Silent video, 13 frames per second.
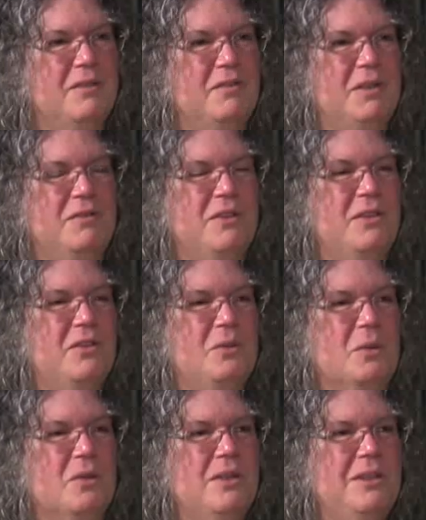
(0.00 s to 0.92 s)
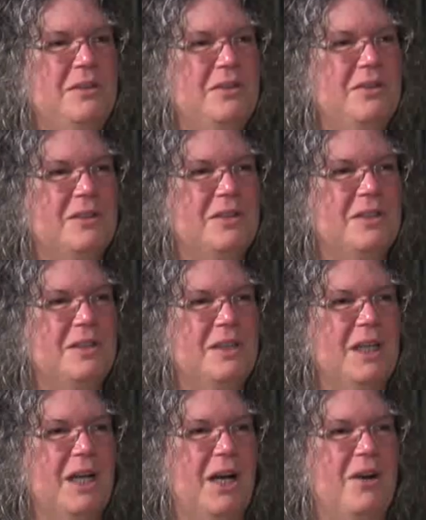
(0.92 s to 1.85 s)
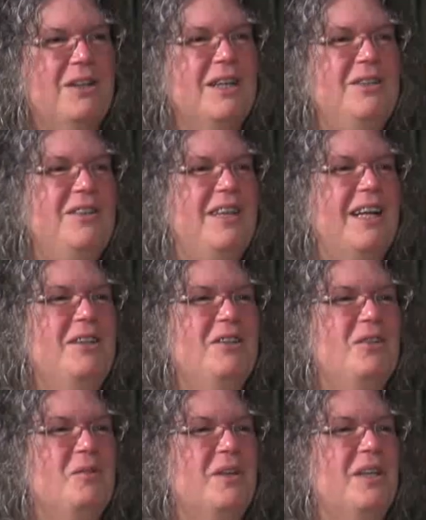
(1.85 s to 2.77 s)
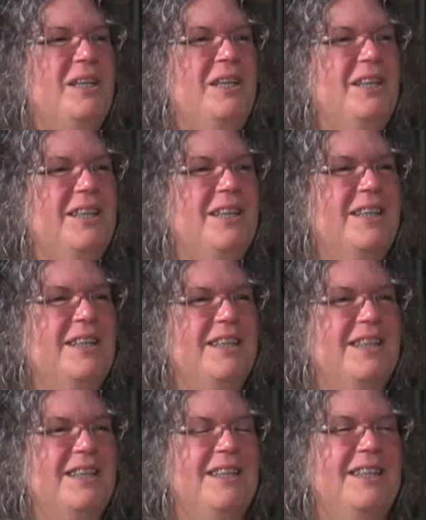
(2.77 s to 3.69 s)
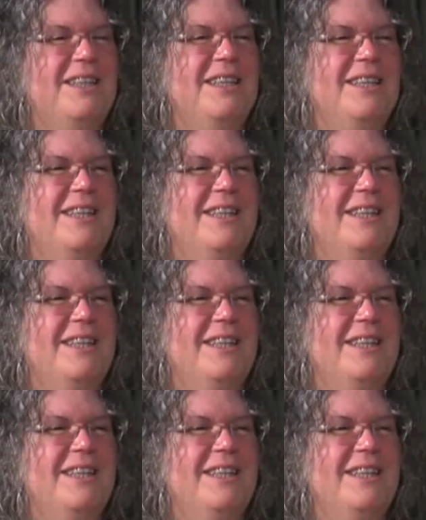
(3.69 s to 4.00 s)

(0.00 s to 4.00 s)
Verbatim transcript: of different stories? They have. Can you they tell have. us one? Oh,